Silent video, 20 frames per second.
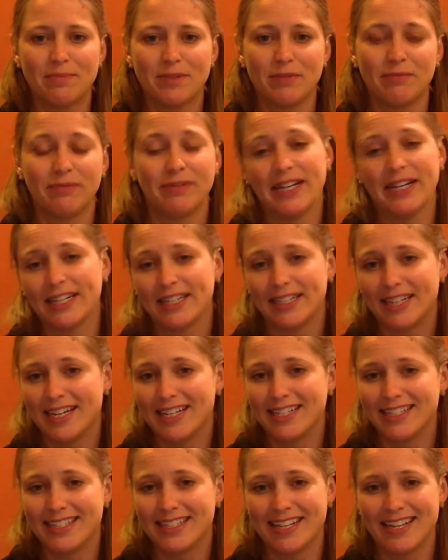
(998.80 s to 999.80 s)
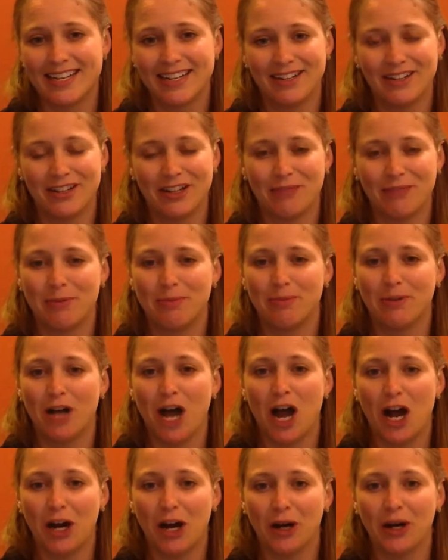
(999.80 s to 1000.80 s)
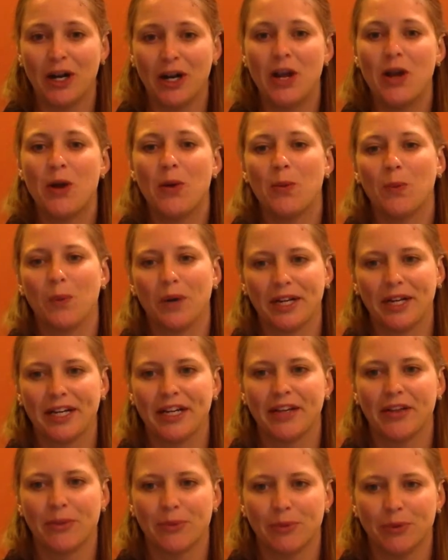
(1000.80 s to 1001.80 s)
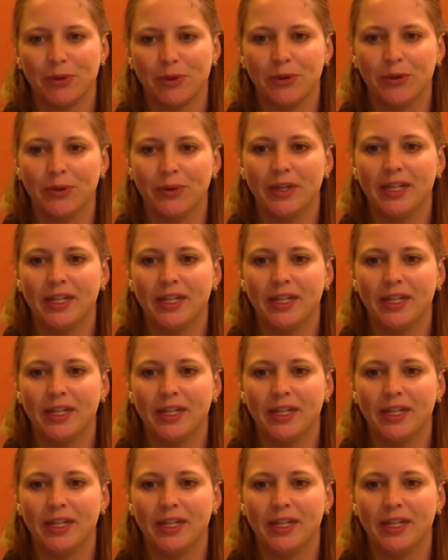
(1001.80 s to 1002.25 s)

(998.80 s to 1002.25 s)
Recognize that a lot of people are working through